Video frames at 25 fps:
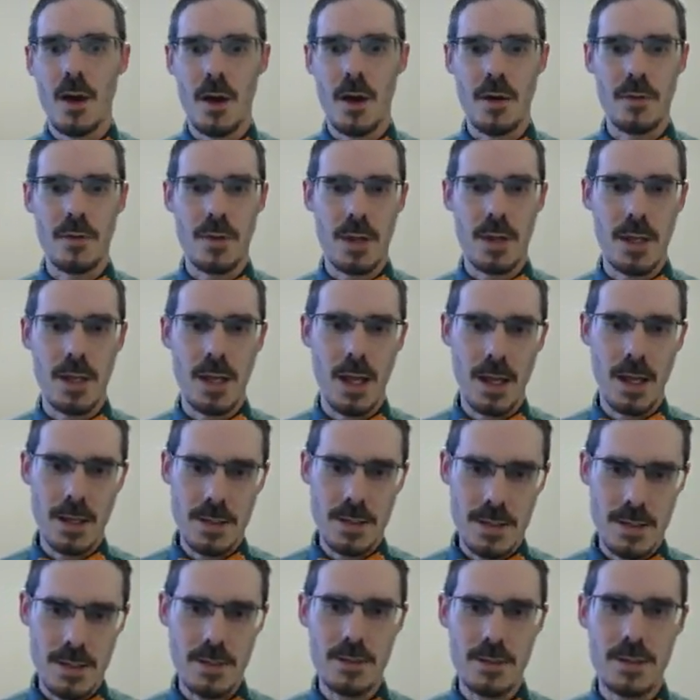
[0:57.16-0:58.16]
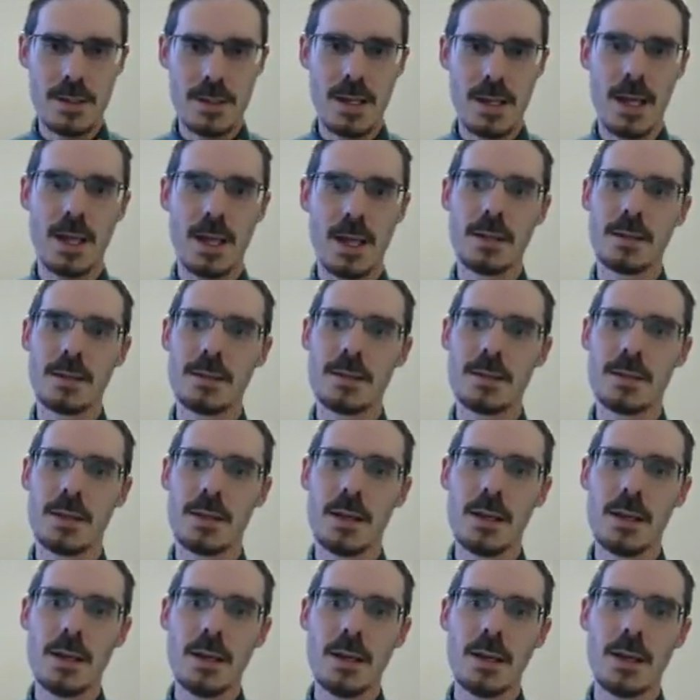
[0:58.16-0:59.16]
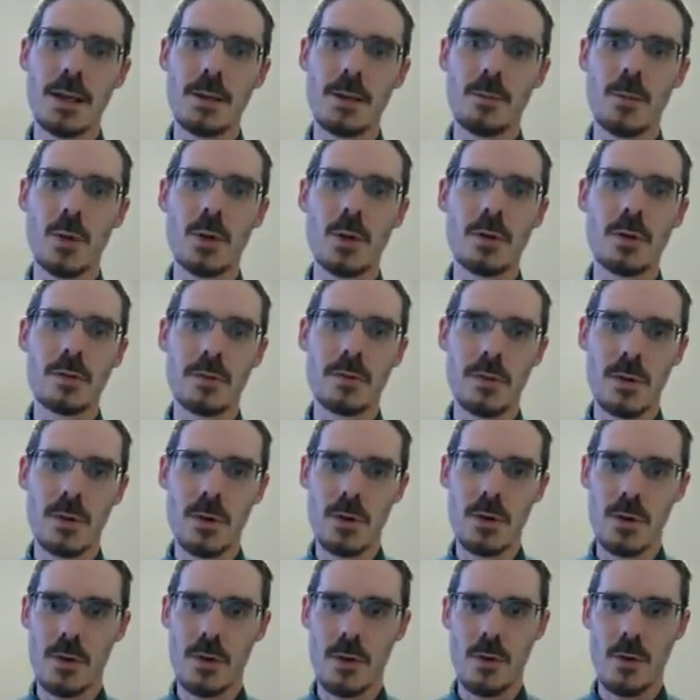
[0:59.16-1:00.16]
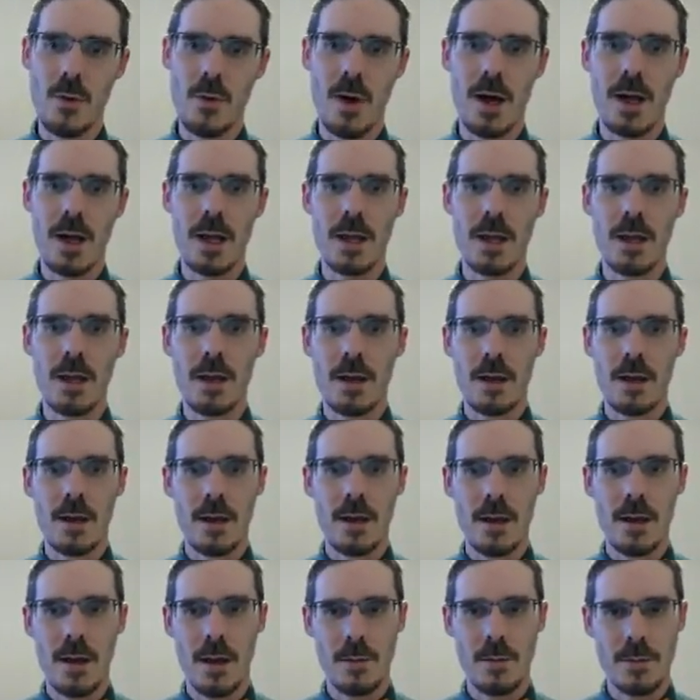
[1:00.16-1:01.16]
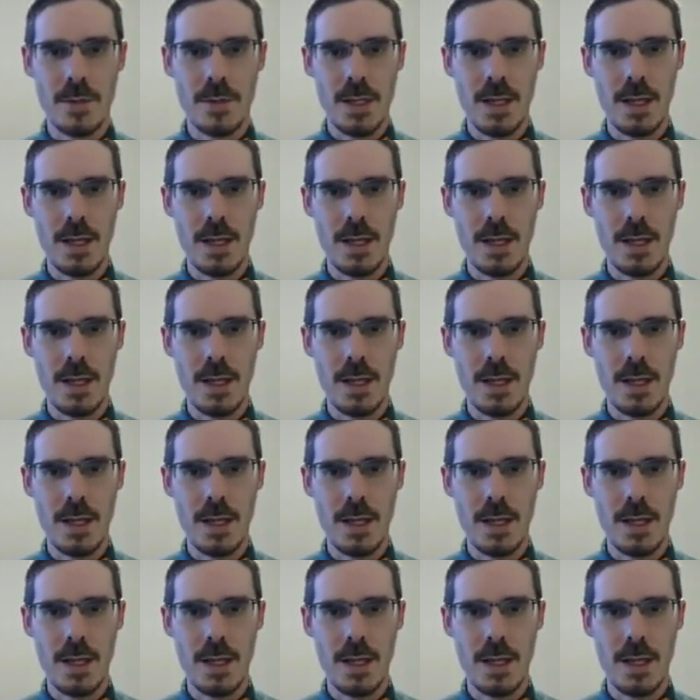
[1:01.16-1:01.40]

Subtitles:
Over the next 2 seconds, it moves further away up